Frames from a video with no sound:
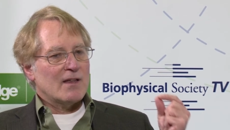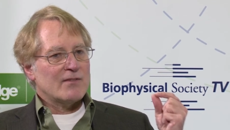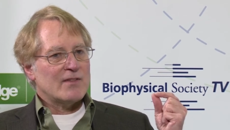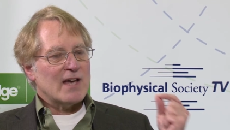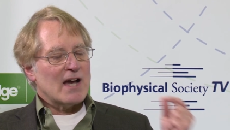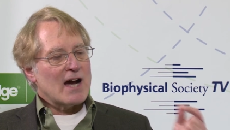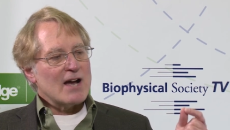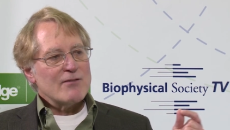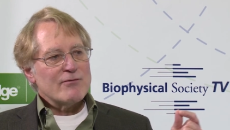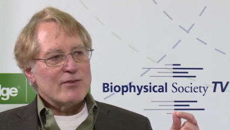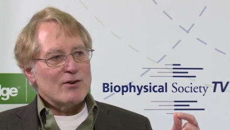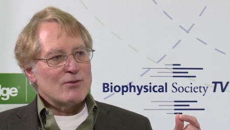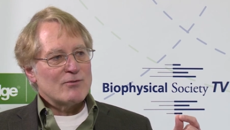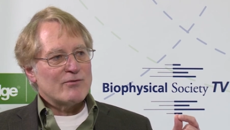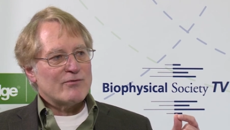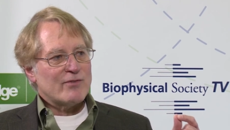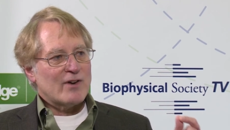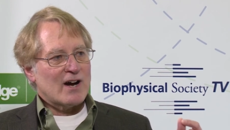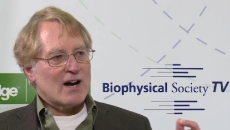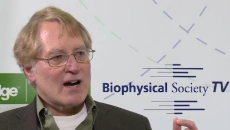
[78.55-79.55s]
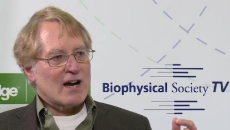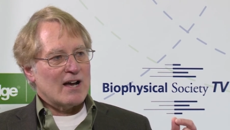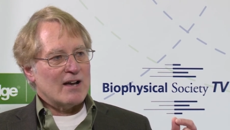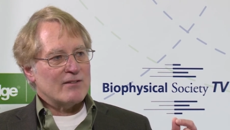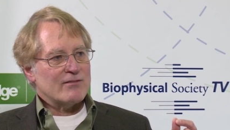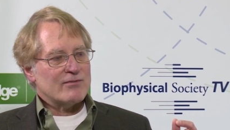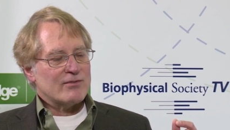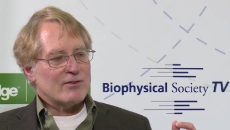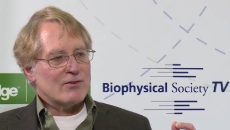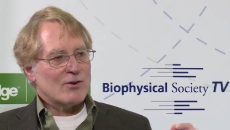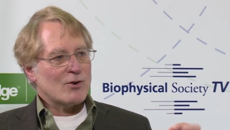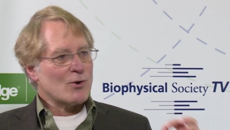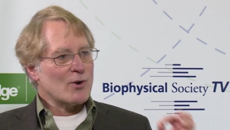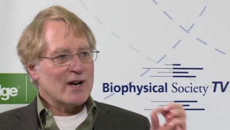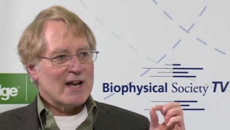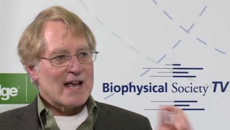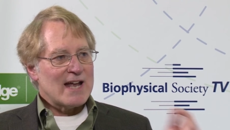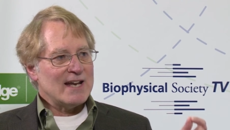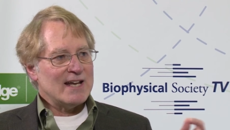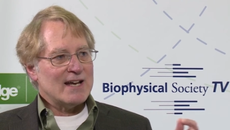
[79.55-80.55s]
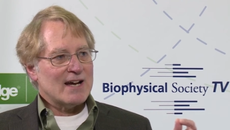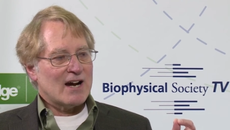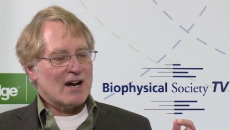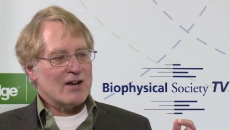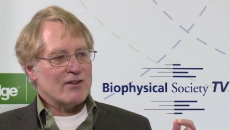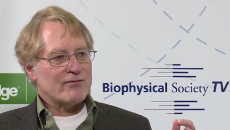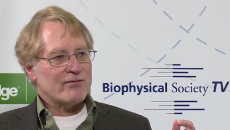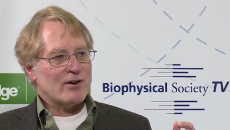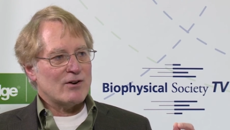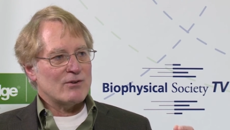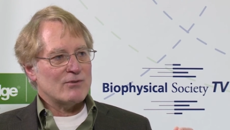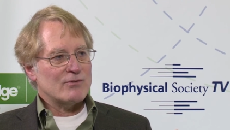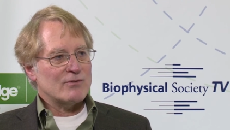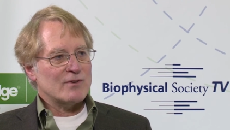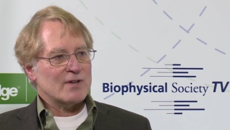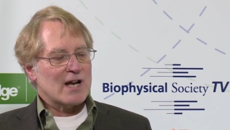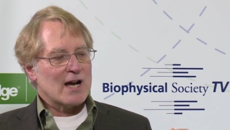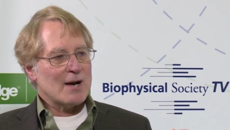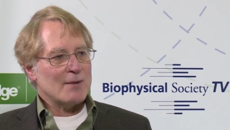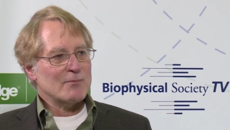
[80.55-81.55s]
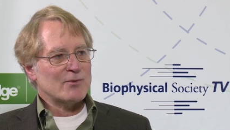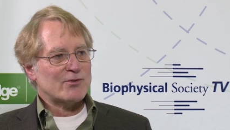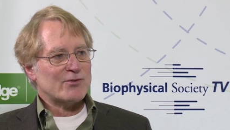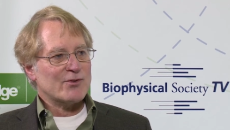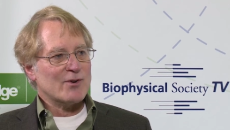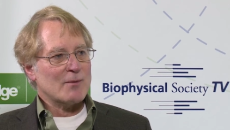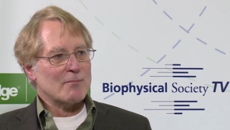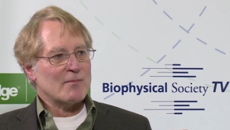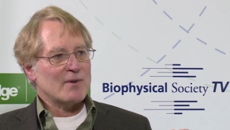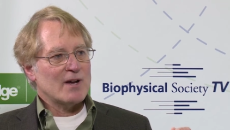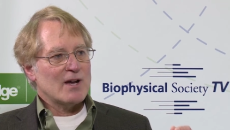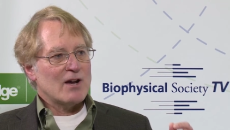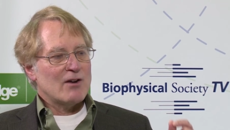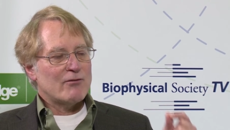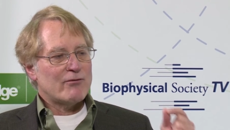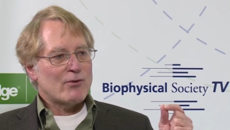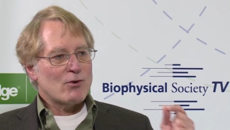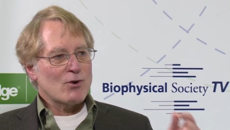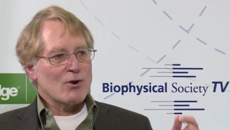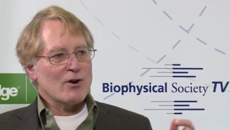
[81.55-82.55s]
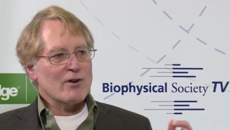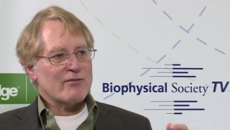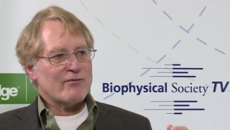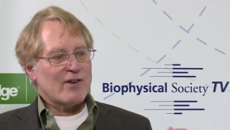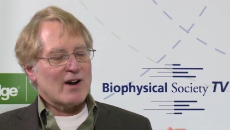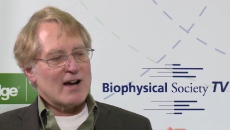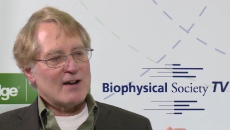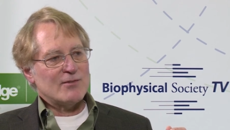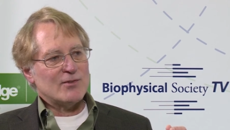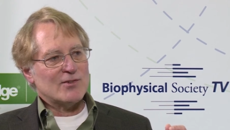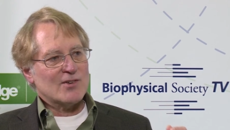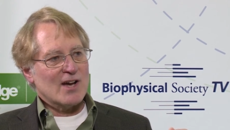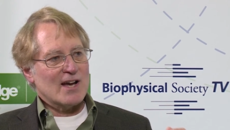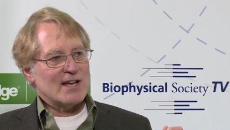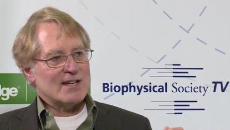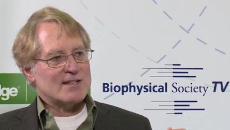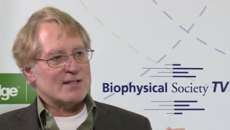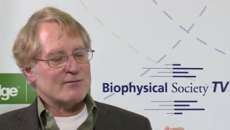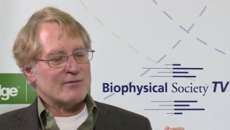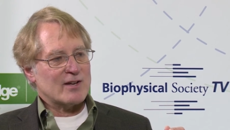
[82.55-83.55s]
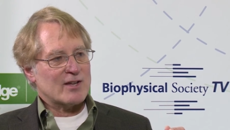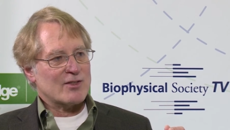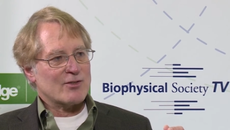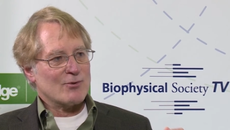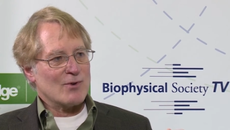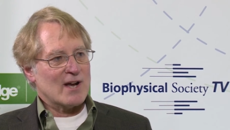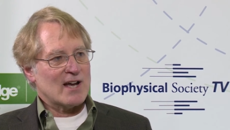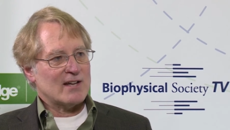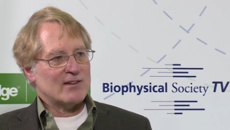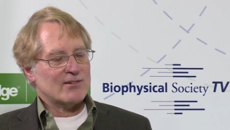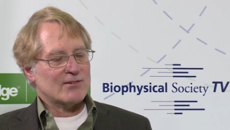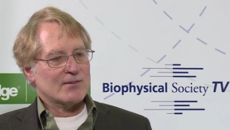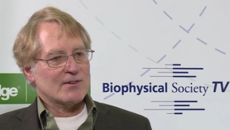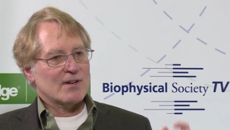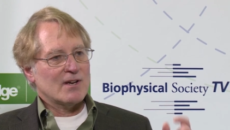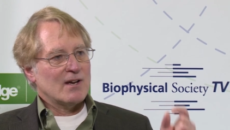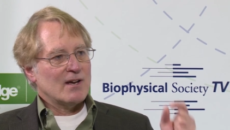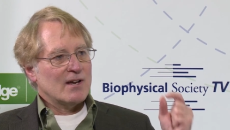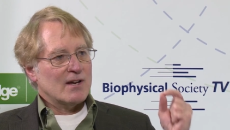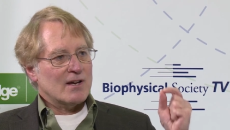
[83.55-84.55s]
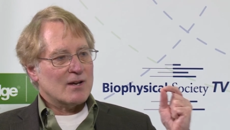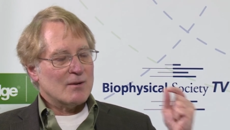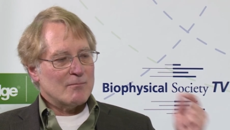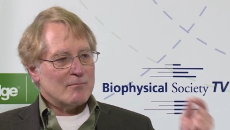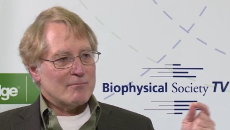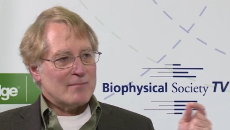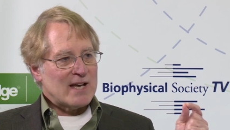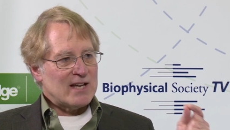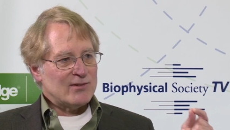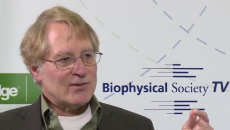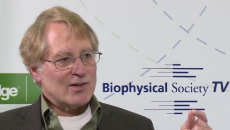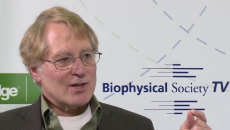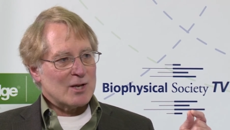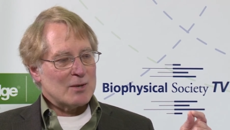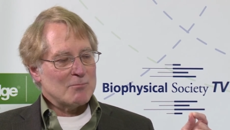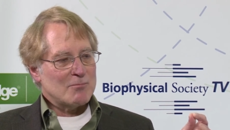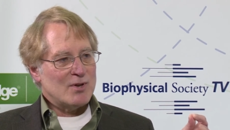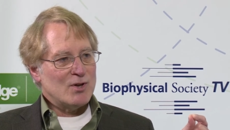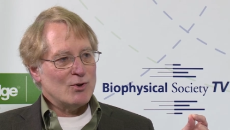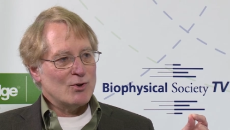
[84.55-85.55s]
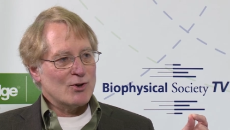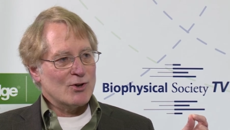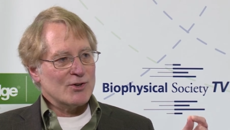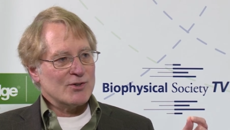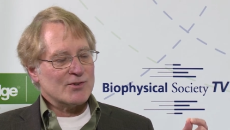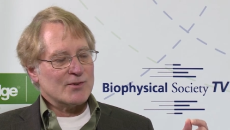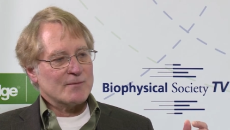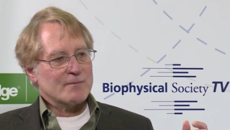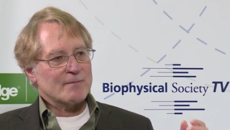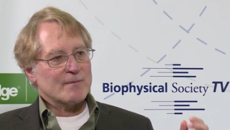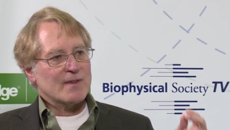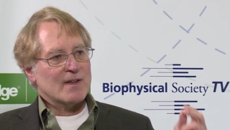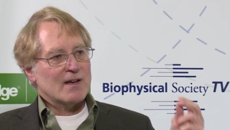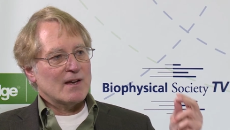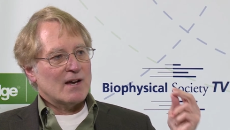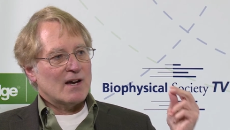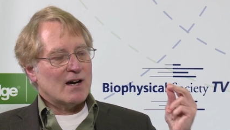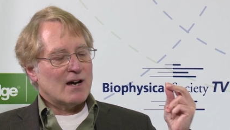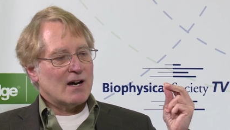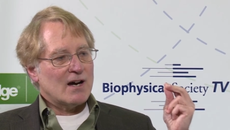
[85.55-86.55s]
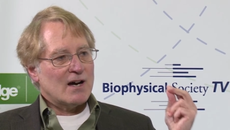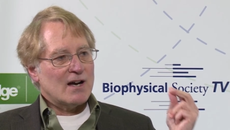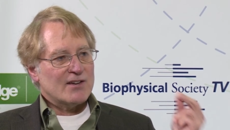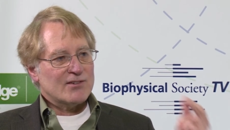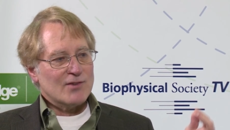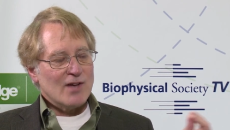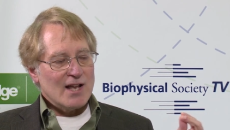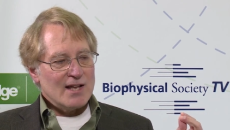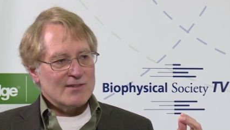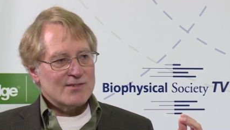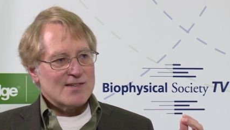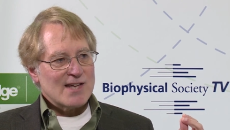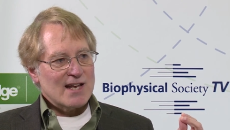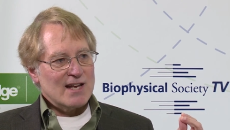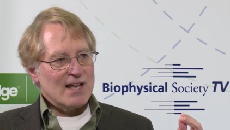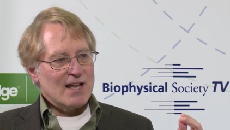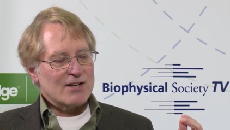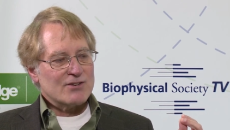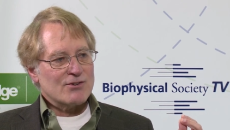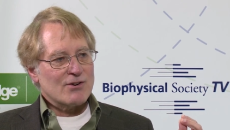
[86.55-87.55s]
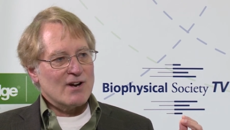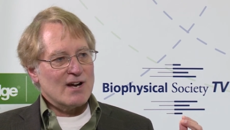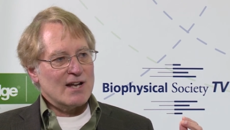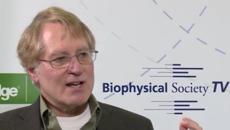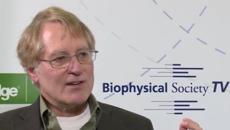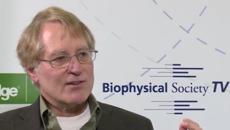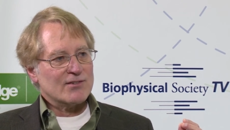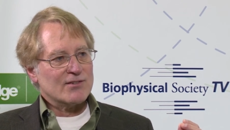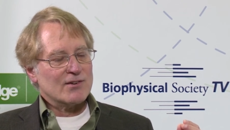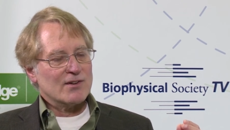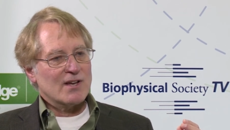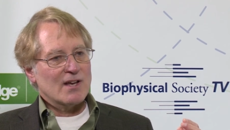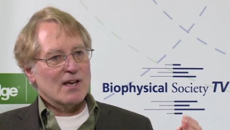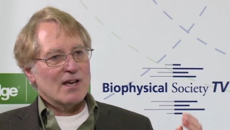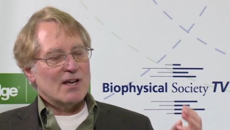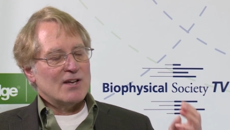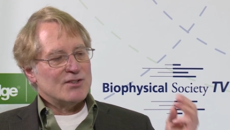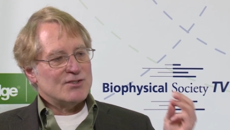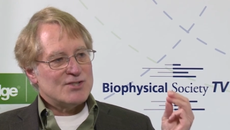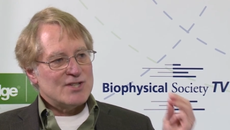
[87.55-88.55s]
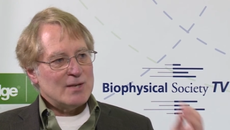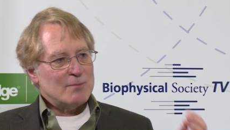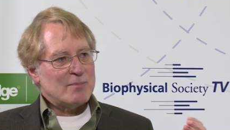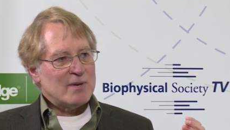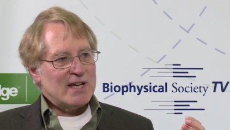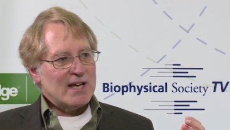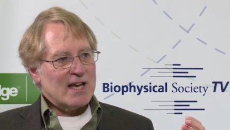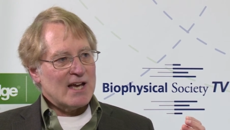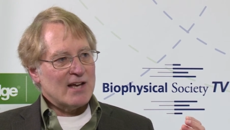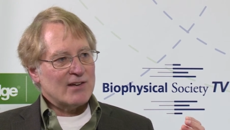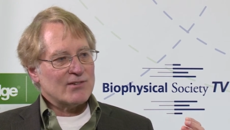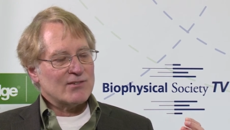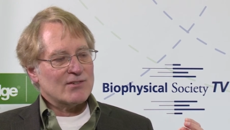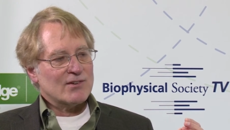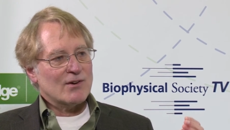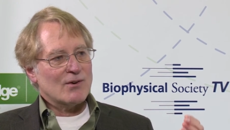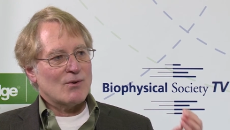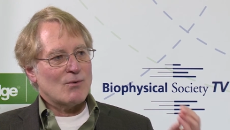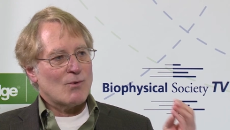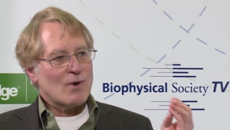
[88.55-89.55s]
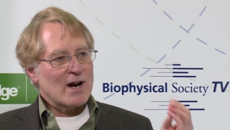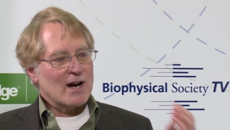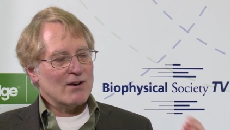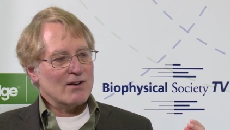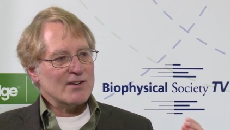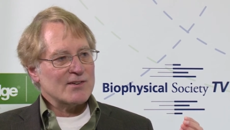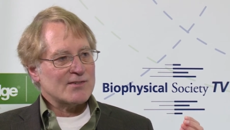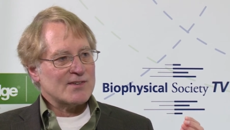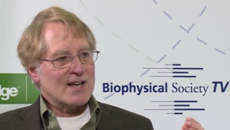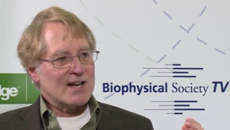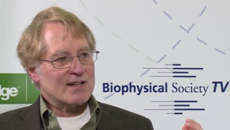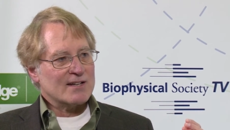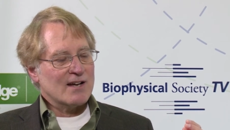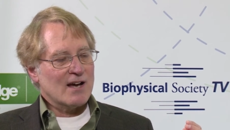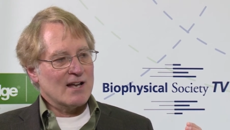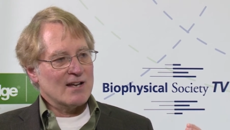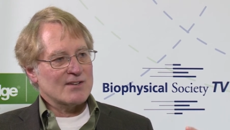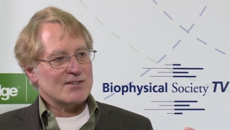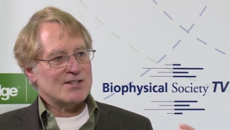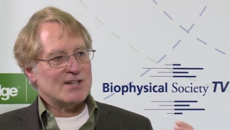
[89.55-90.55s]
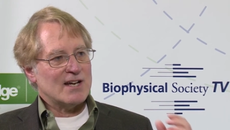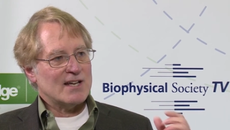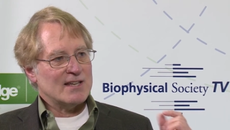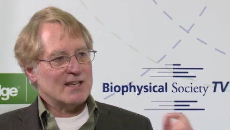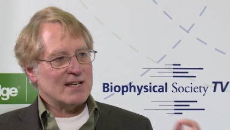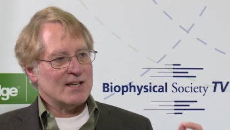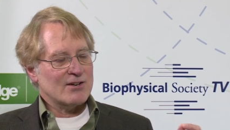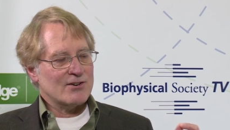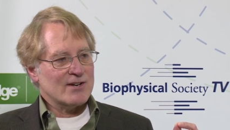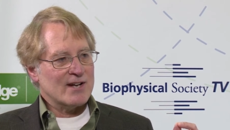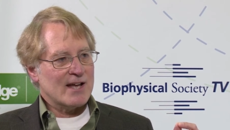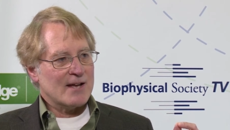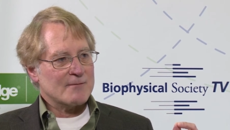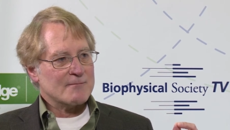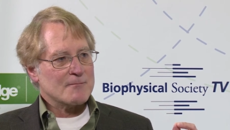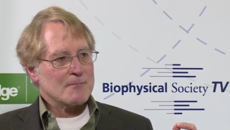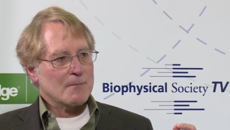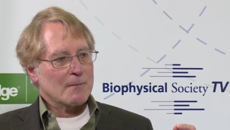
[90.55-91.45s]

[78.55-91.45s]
The iPhone 5, or any iPhone, comes from four or five scientific threads co basic computers, uh, solid state electronics, GPS, wireless technology, and the internet.